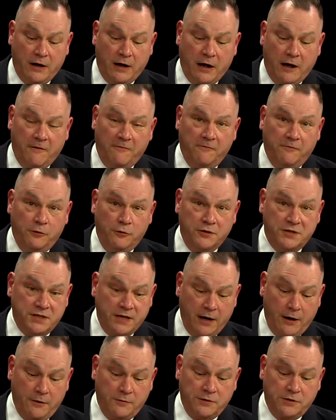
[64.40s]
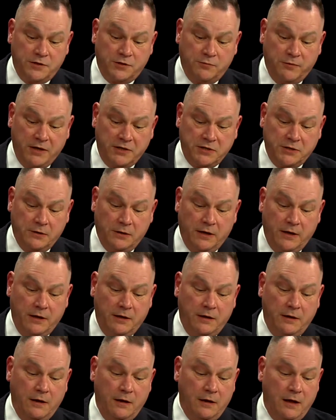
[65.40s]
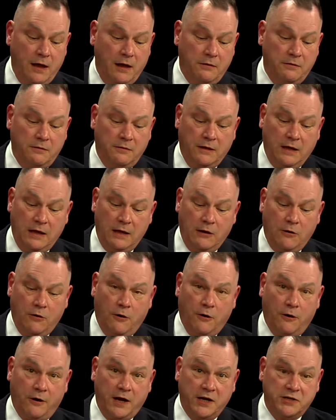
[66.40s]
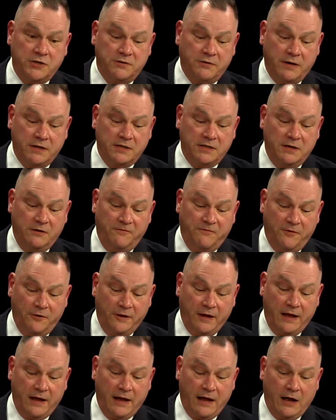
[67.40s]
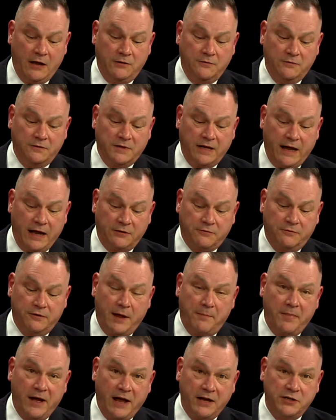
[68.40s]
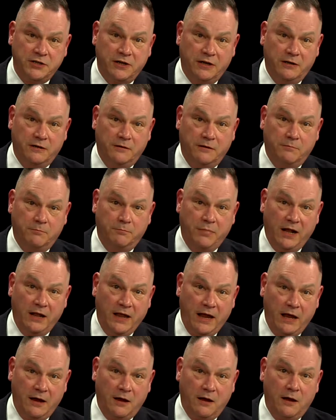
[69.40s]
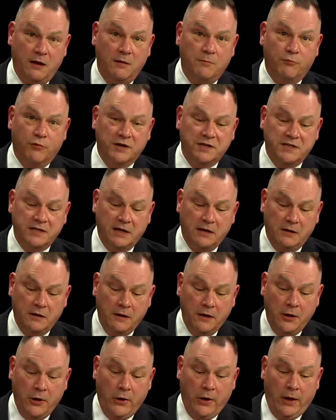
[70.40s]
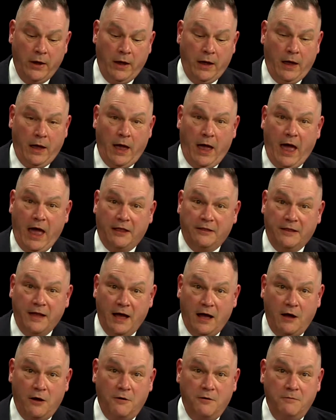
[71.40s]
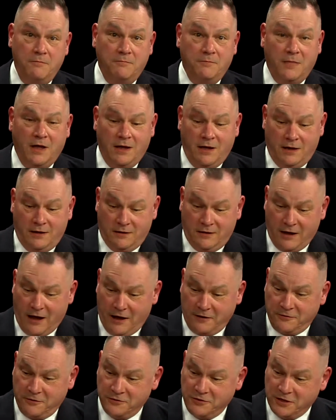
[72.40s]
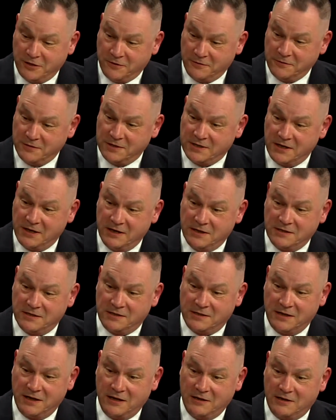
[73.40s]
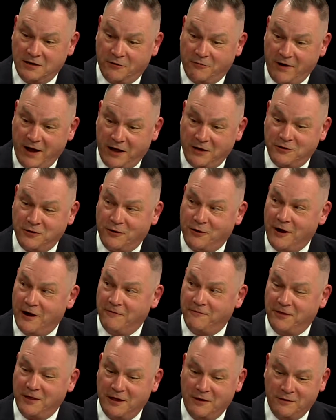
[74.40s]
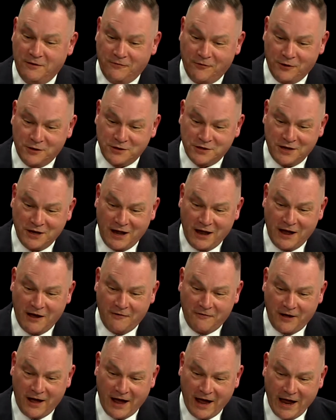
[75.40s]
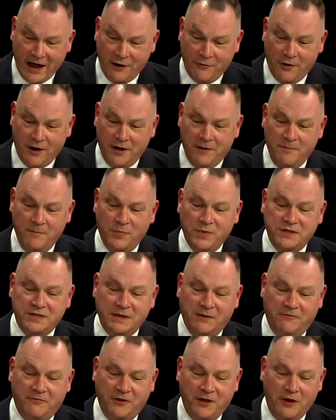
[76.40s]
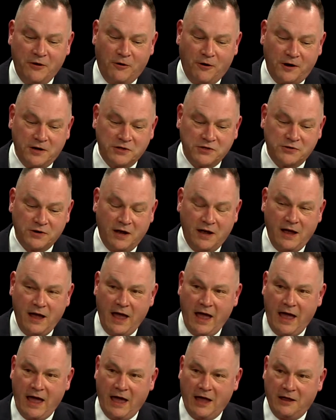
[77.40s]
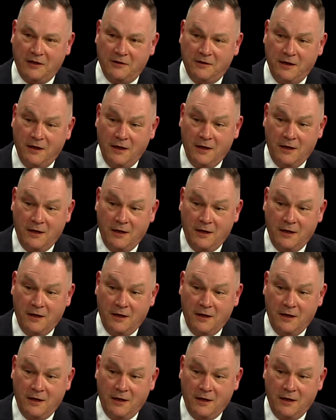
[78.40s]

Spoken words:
of Lucerne, Switzerland, the Orquestra Sinfônica do Teatro da Paz in Belém, Brazil. And now, Dr. Jones is the director of the University of Iowa Symphony Orchestra and